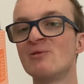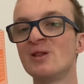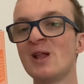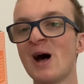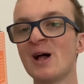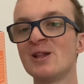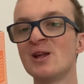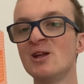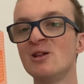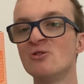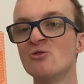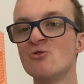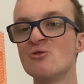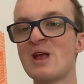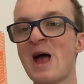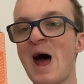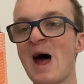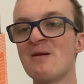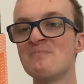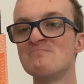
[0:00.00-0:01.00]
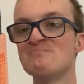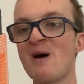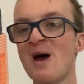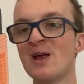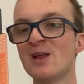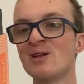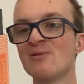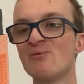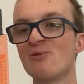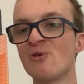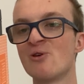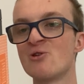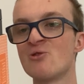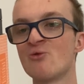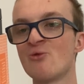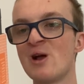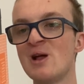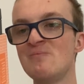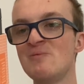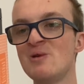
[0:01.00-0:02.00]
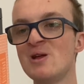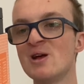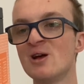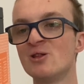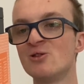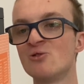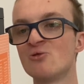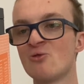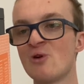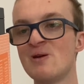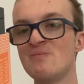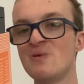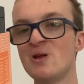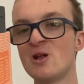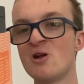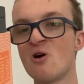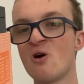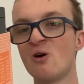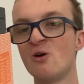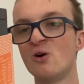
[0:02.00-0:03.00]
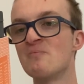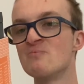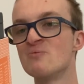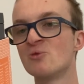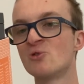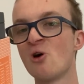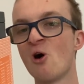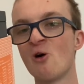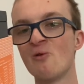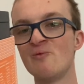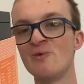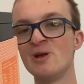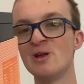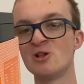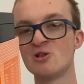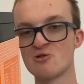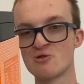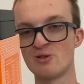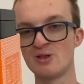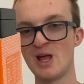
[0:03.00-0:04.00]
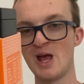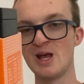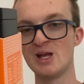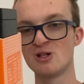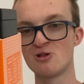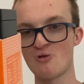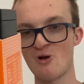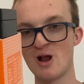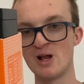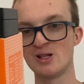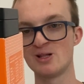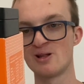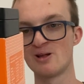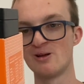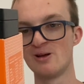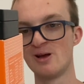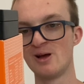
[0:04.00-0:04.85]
nutty nougat makes for a creamy and dreamy toffee tea treat.